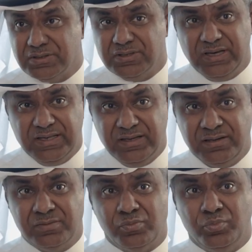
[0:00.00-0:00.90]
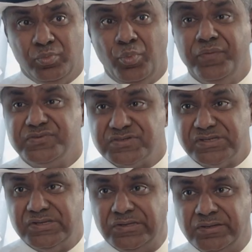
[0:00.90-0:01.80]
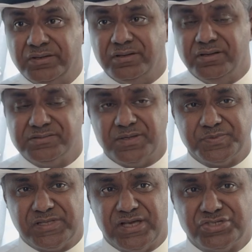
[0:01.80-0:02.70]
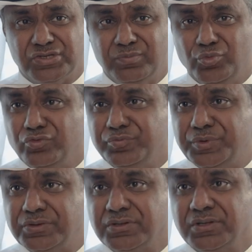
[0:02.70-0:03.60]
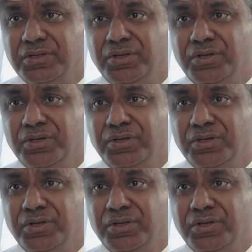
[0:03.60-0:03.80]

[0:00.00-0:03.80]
Again, we've seen substantial movement